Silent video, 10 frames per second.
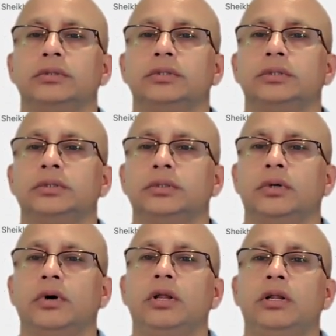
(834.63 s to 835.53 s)
So
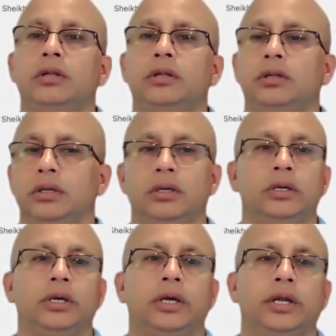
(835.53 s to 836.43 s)
all
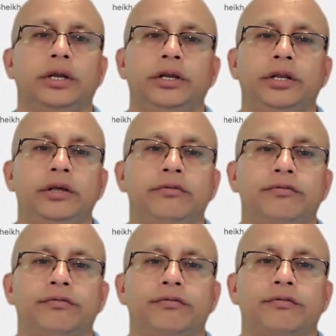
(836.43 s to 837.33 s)

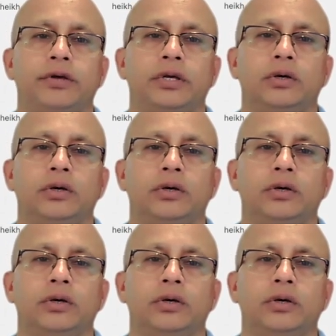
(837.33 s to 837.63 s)
diff